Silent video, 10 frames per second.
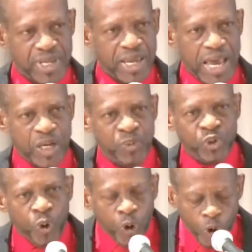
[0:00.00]
and with
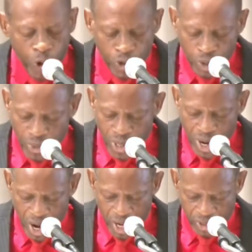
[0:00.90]
all our
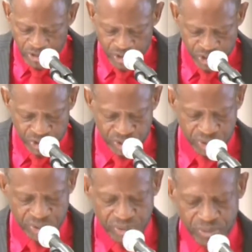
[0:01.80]
hearts,
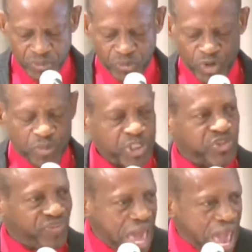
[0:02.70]
we must
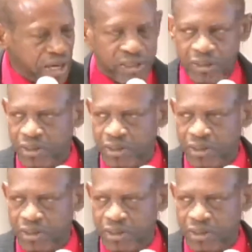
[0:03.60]
thank